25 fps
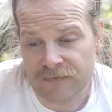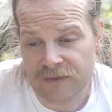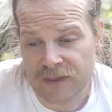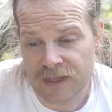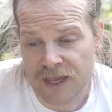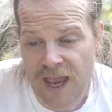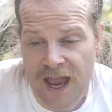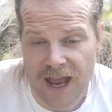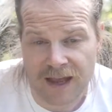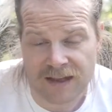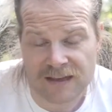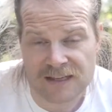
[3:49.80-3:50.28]

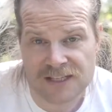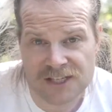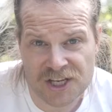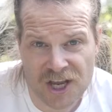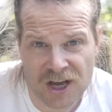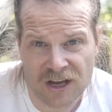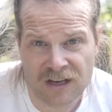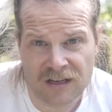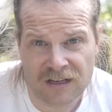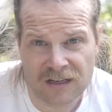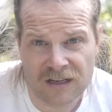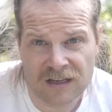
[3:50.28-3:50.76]
Yeah,
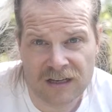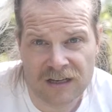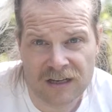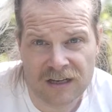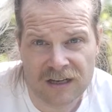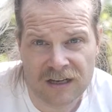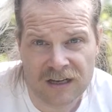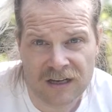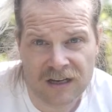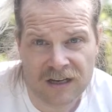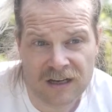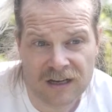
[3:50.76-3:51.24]
so
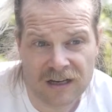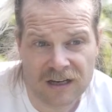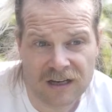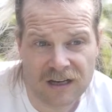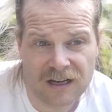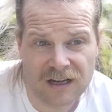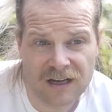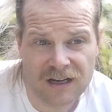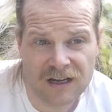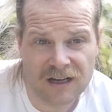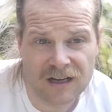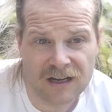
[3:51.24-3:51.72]

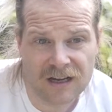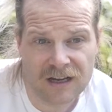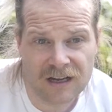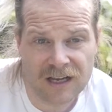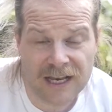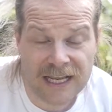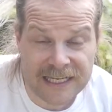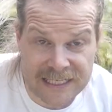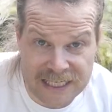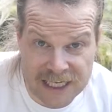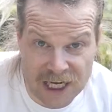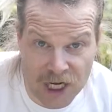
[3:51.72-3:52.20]

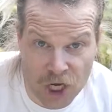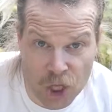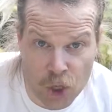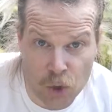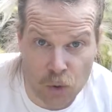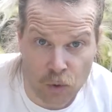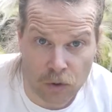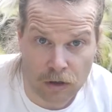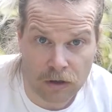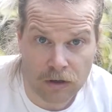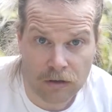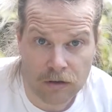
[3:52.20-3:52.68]
let's
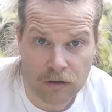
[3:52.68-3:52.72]
glue.